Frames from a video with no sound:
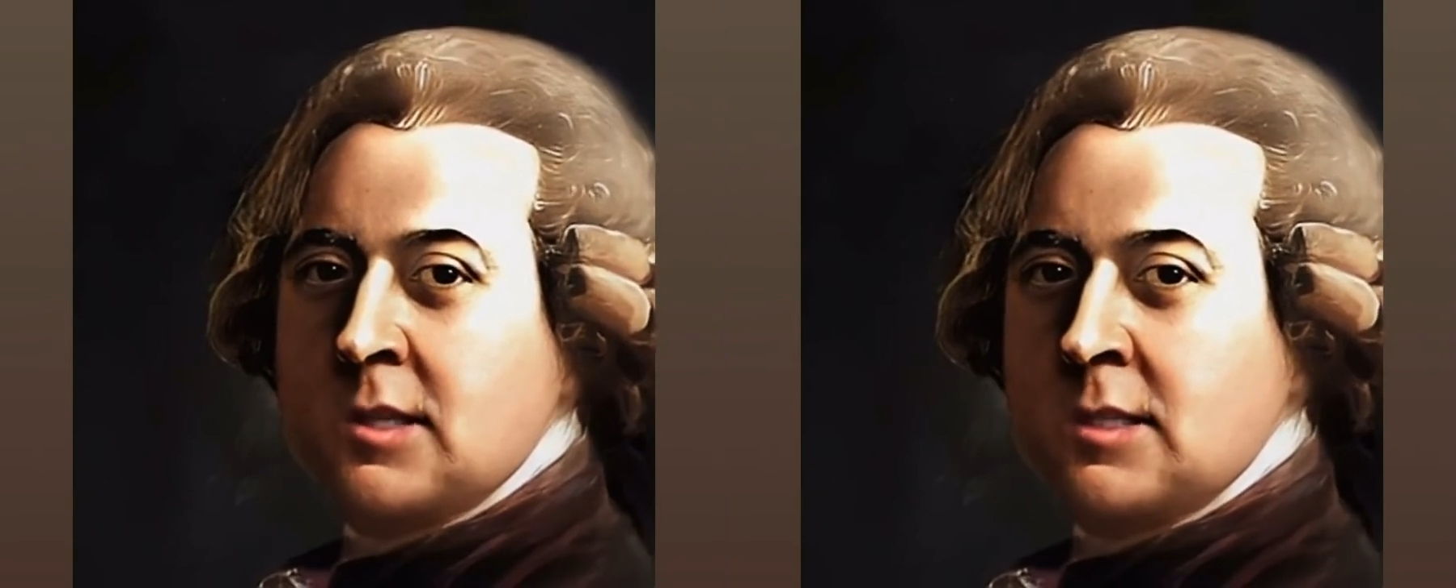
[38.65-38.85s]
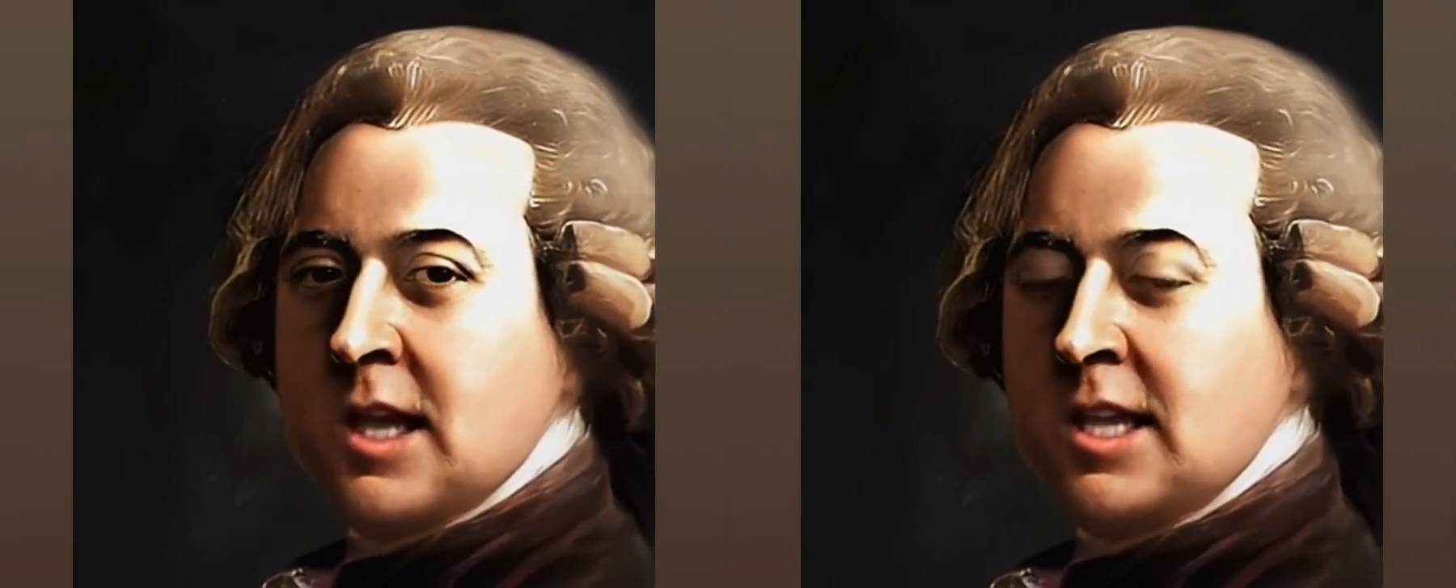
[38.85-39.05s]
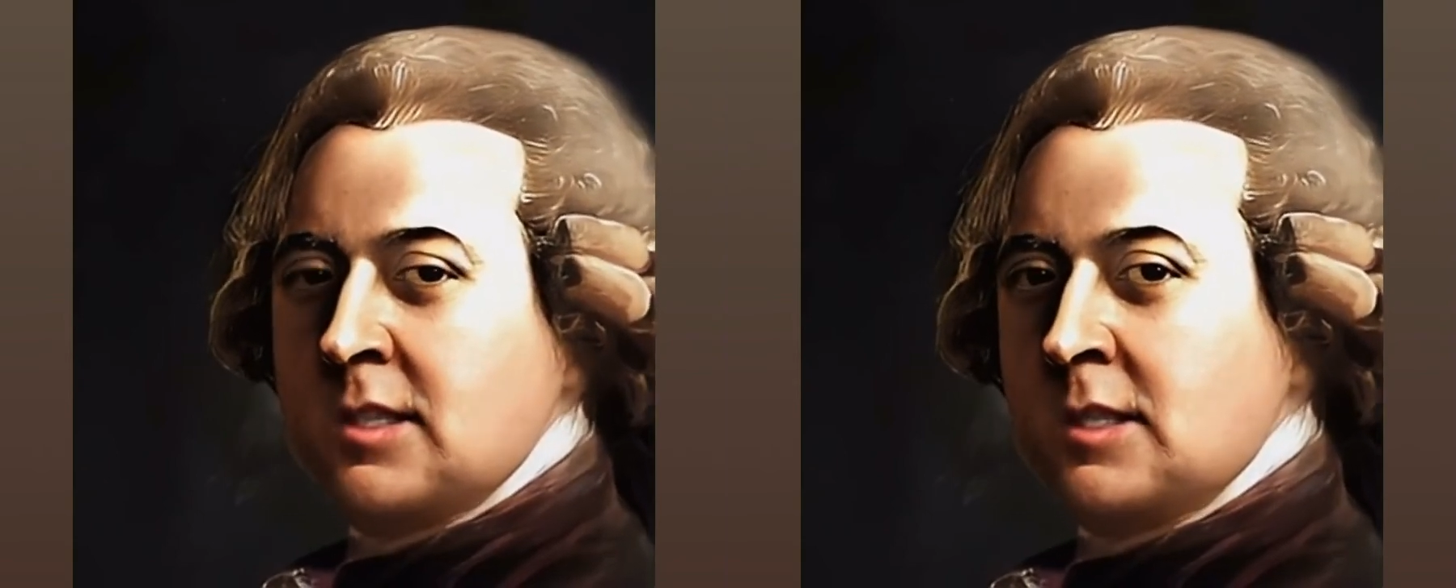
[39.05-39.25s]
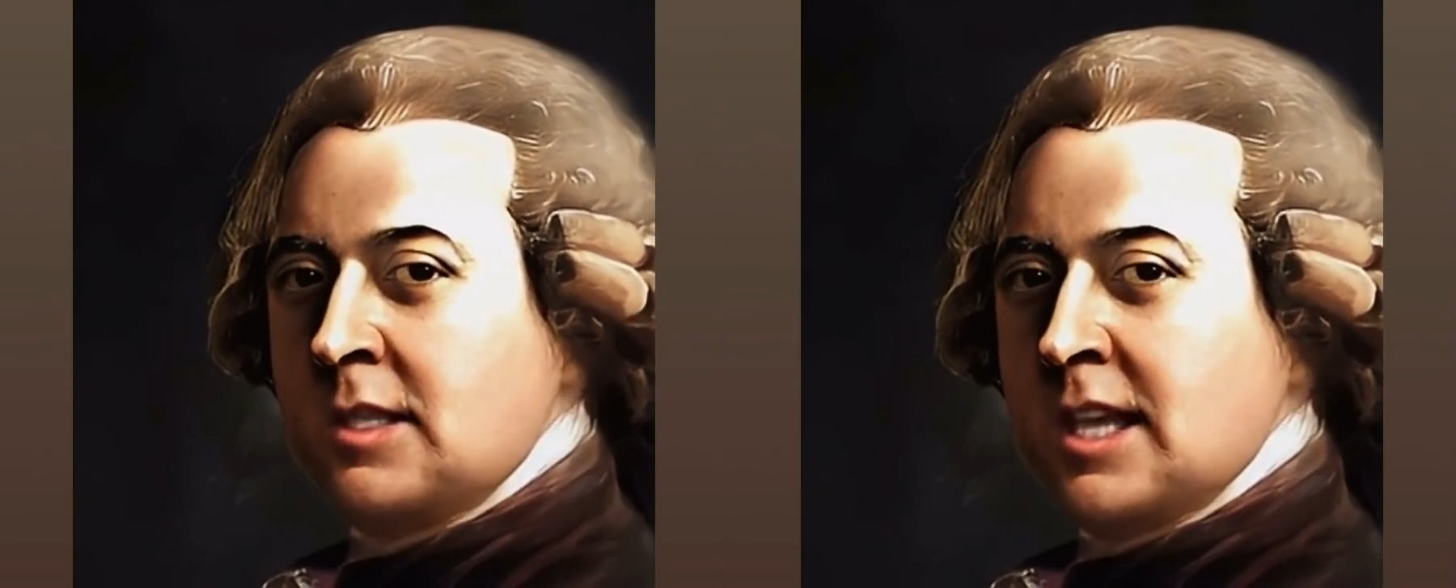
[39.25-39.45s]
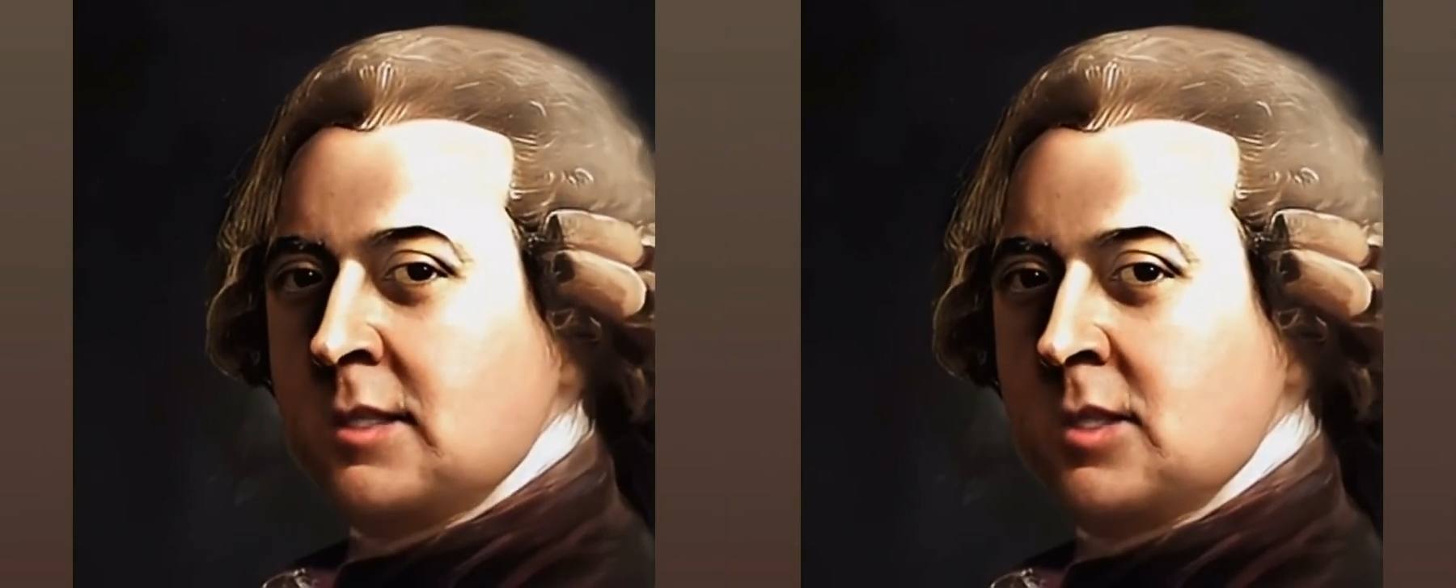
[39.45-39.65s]
is the
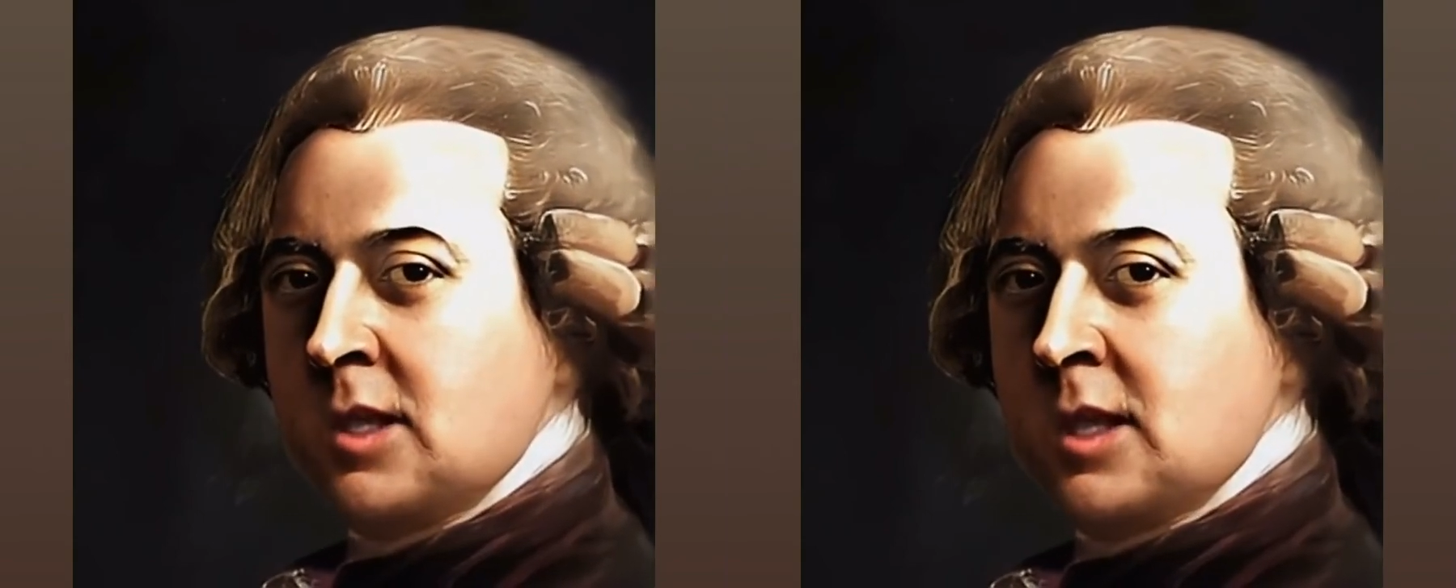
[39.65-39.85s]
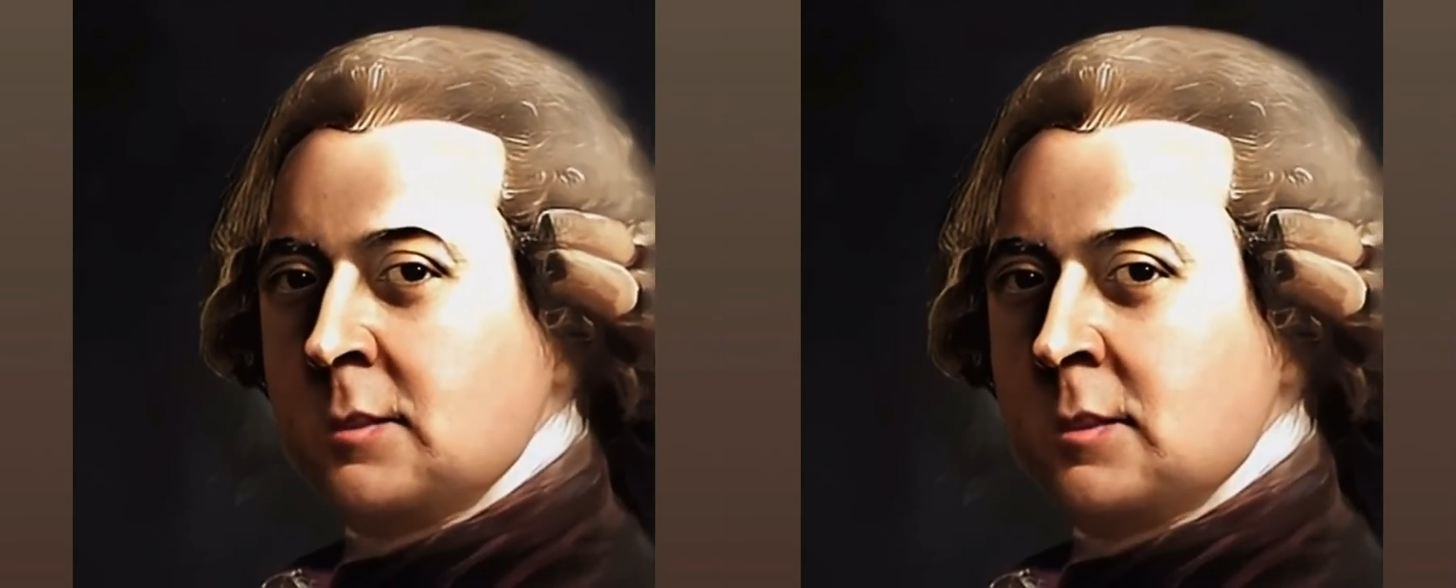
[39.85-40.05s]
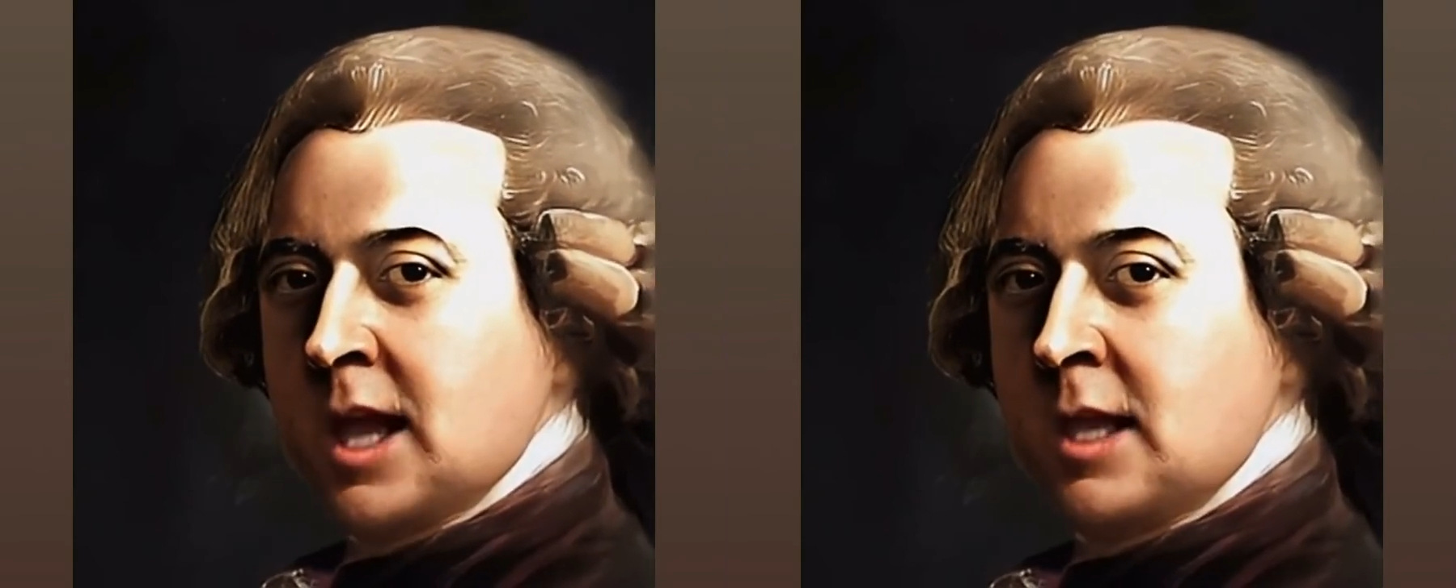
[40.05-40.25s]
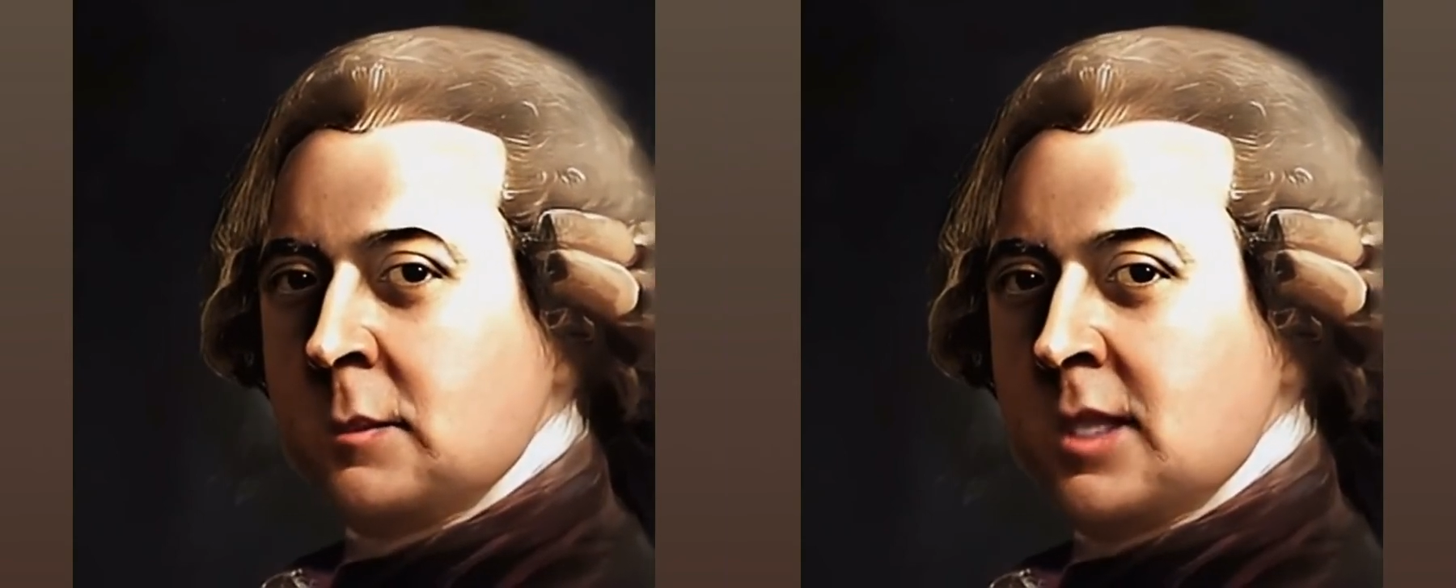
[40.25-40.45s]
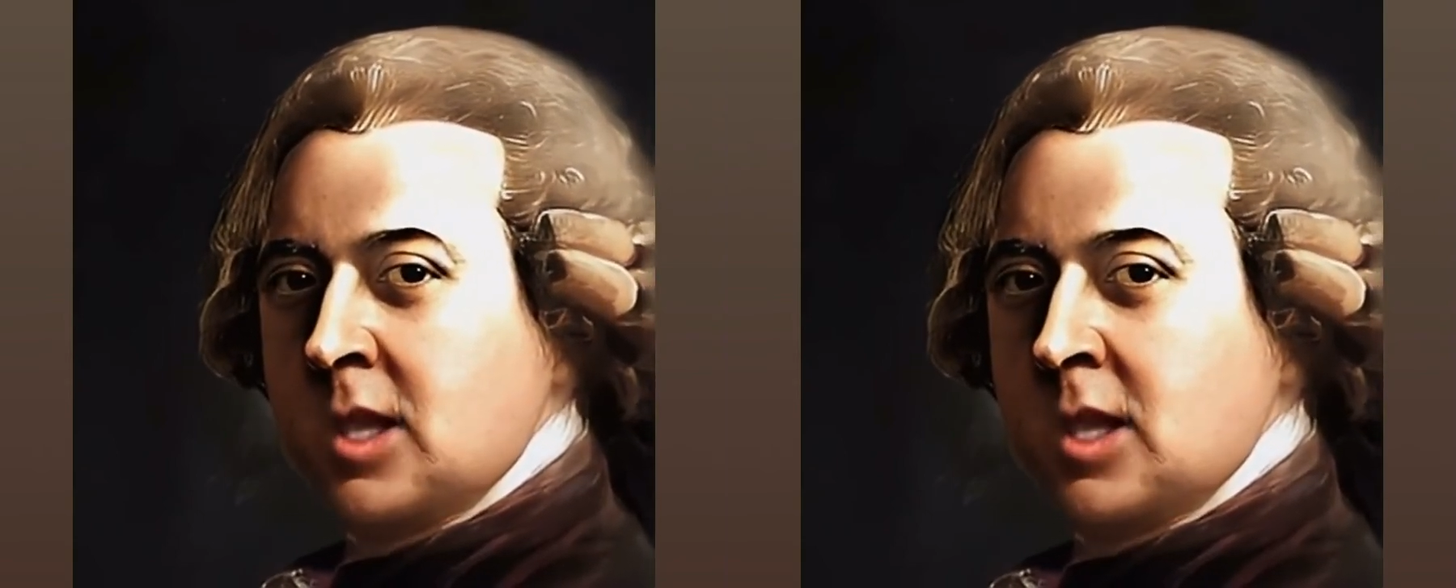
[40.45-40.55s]
center, and Mr.